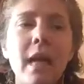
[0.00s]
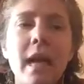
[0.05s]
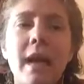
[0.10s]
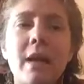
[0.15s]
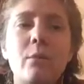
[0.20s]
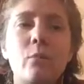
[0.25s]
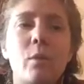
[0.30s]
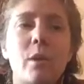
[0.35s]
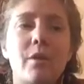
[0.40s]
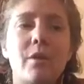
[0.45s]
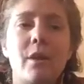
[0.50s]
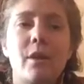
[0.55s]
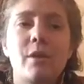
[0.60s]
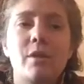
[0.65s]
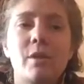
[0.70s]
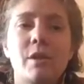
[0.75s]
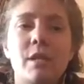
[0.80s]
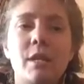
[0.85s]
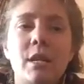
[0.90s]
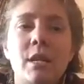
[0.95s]
And where
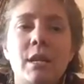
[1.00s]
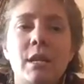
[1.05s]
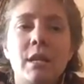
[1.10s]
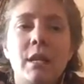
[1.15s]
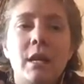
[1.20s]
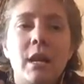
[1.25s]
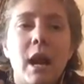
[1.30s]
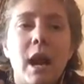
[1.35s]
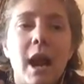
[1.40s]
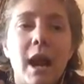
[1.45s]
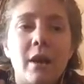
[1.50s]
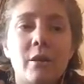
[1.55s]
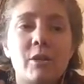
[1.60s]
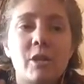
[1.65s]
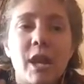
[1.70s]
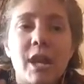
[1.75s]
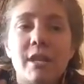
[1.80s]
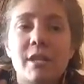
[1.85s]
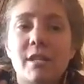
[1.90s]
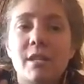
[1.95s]
there's a higher
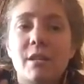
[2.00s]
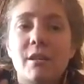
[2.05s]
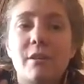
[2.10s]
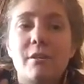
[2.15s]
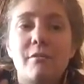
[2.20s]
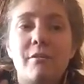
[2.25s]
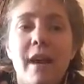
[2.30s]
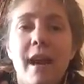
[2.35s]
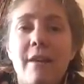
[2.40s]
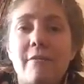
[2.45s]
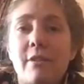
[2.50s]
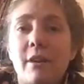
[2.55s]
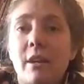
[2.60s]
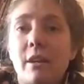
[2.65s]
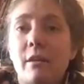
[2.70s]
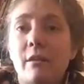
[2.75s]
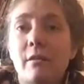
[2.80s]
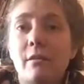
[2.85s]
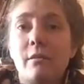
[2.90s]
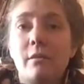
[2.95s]
chance of
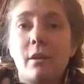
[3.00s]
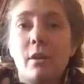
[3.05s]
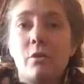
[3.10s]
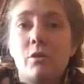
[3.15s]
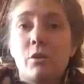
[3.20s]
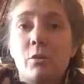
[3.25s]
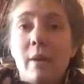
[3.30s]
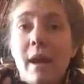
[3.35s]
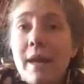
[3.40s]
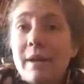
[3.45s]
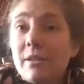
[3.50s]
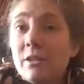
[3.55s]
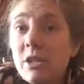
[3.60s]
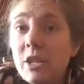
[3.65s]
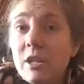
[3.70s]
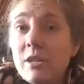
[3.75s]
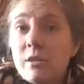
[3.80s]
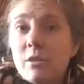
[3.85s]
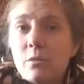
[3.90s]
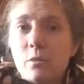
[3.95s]
having,
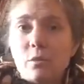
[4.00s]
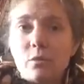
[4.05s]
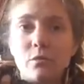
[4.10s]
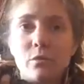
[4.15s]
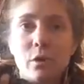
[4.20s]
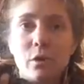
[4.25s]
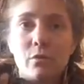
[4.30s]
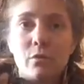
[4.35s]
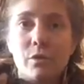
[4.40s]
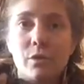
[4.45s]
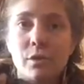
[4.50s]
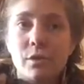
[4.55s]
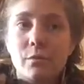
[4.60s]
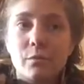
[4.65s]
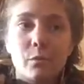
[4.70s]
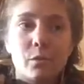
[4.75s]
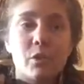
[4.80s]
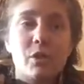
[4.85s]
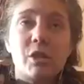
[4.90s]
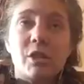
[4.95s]
teratogens,
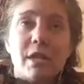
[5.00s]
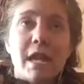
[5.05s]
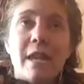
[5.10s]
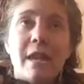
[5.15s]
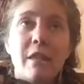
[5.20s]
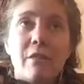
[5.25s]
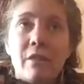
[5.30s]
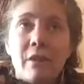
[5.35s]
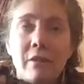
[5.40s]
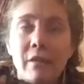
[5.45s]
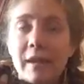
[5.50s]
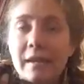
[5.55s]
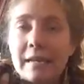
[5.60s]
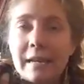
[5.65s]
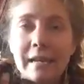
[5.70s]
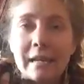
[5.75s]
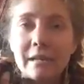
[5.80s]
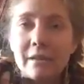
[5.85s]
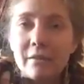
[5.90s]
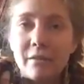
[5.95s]
which is just anything that can
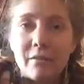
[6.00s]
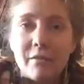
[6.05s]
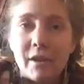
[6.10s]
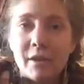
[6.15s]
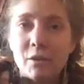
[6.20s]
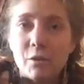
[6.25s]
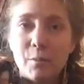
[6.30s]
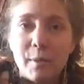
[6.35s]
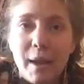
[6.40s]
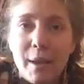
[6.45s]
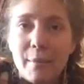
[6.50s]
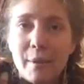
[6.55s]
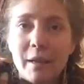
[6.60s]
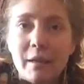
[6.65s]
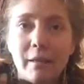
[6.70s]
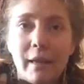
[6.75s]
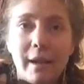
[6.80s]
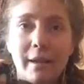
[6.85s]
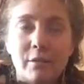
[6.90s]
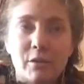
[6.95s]
negatively affect your
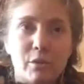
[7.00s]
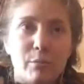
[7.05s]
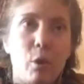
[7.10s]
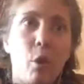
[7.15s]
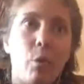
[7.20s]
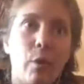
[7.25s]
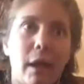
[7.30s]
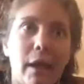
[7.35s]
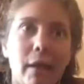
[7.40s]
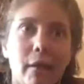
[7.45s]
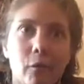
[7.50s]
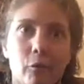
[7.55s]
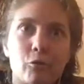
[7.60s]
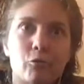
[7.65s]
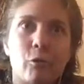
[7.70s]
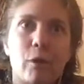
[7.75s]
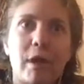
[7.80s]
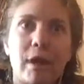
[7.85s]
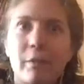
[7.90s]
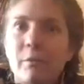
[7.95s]
baby, like smoking or
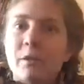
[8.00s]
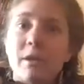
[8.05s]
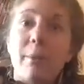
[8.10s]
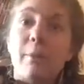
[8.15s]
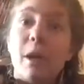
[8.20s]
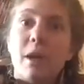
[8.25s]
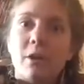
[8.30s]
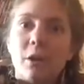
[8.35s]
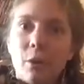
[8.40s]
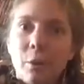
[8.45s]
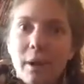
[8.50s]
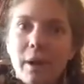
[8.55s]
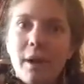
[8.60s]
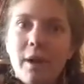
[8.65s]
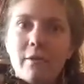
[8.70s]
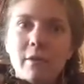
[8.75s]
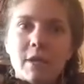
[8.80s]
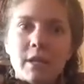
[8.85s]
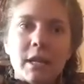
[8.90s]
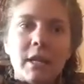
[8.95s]
drinking, which I'm not doing,
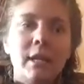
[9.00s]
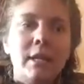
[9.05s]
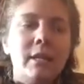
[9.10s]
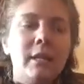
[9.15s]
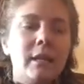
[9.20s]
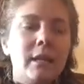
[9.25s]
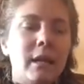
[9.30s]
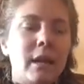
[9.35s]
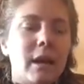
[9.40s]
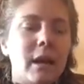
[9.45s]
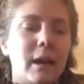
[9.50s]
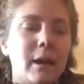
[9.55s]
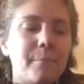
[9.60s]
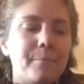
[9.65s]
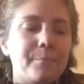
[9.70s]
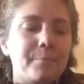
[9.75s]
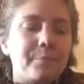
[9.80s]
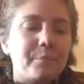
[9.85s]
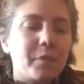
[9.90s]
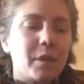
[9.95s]
obviously.
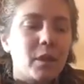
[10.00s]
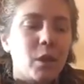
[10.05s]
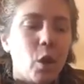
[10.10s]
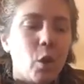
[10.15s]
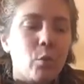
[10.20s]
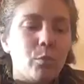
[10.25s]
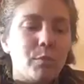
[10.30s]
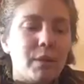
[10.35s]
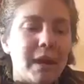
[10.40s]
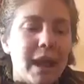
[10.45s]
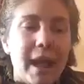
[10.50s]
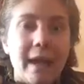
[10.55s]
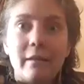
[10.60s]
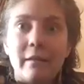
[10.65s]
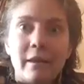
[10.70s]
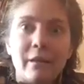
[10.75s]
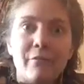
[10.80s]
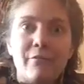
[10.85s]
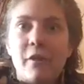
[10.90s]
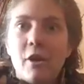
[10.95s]

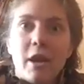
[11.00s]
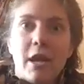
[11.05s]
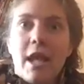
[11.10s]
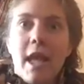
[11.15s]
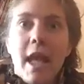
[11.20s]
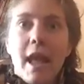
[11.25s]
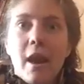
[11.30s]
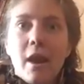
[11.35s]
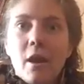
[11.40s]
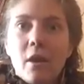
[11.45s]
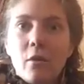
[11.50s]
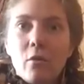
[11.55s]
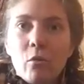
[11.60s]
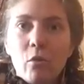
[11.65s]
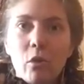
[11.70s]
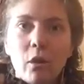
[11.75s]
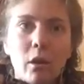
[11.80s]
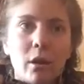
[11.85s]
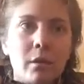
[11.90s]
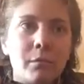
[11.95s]
Inhaling funky air
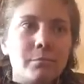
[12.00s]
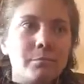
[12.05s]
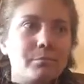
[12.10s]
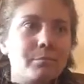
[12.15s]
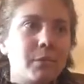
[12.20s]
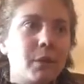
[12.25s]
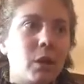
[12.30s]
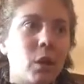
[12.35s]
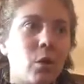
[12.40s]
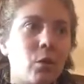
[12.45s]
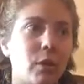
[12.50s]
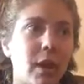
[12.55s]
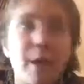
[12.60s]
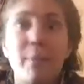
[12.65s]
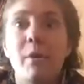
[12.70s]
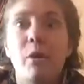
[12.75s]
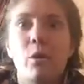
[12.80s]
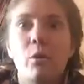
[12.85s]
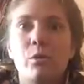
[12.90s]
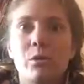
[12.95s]
or,
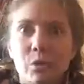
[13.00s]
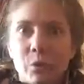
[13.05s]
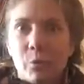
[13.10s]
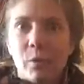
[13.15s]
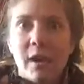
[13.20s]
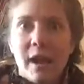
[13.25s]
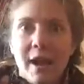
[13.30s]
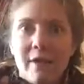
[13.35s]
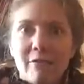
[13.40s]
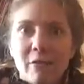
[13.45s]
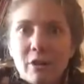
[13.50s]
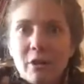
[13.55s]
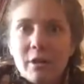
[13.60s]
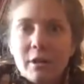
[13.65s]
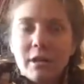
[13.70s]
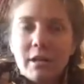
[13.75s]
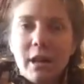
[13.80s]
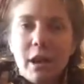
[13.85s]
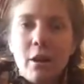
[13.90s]
chemicals or whatever,